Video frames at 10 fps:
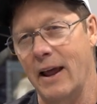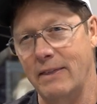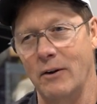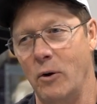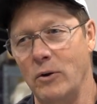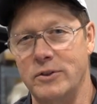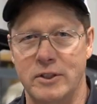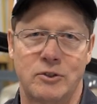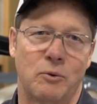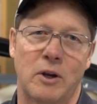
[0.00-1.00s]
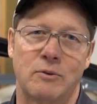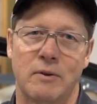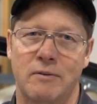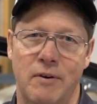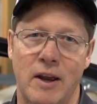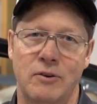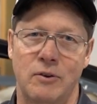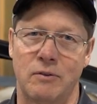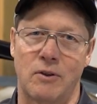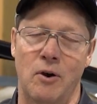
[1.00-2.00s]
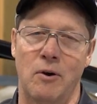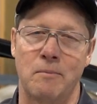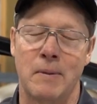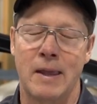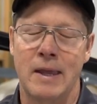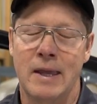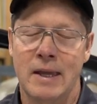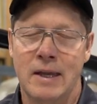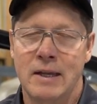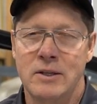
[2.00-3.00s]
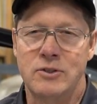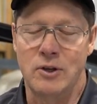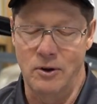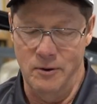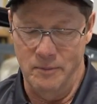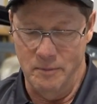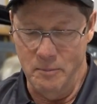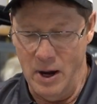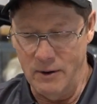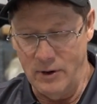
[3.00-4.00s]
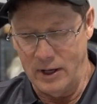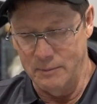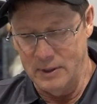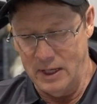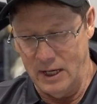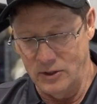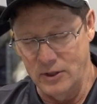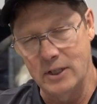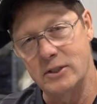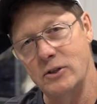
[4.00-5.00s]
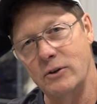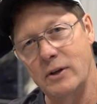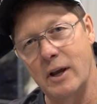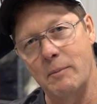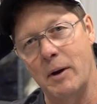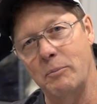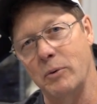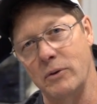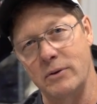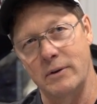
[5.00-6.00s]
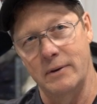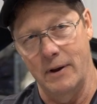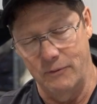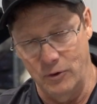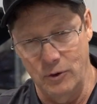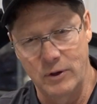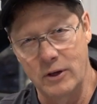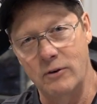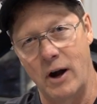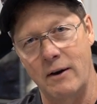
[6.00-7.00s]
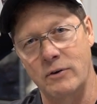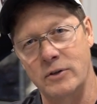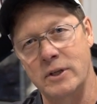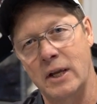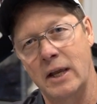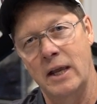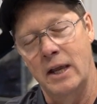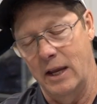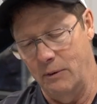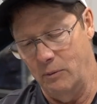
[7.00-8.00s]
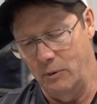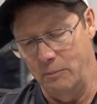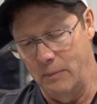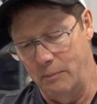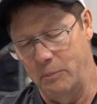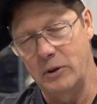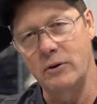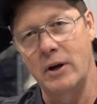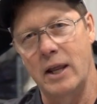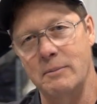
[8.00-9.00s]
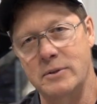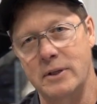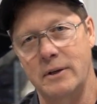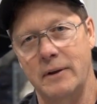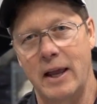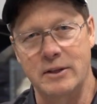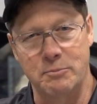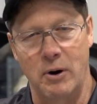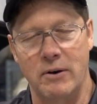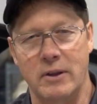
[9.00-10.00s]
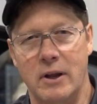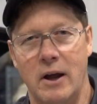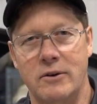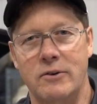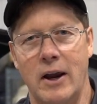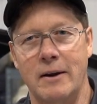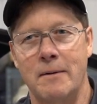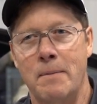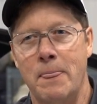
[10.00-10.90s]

the whole situation with a fine-tooth comb. So my recommendation is that you come up with a few good drivers and we'll put their names as part of the contract.